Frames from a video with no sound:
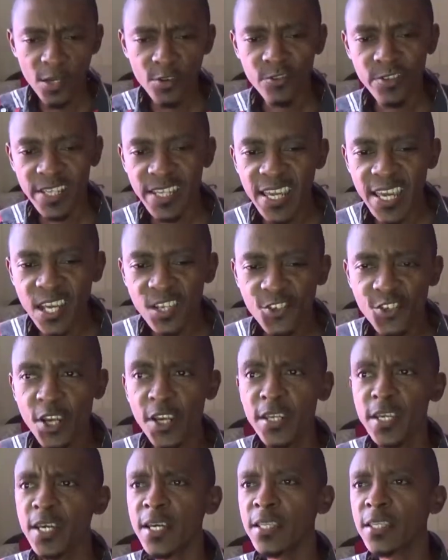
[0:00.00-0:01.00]

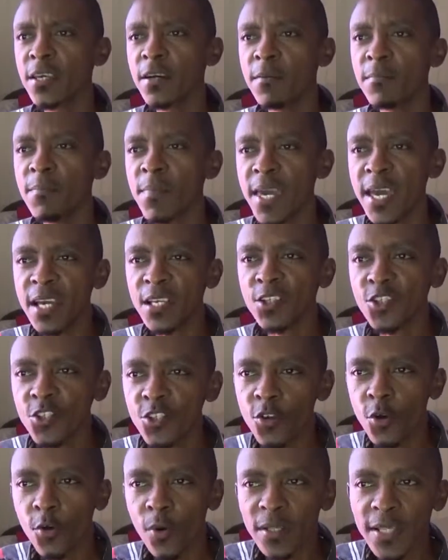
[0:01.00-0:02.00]
creation to make
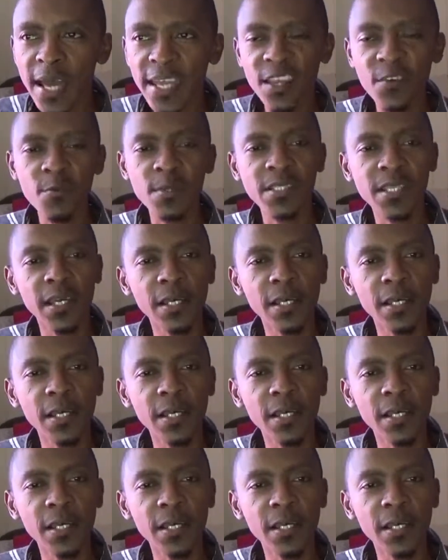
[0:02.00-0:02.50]
sure that it was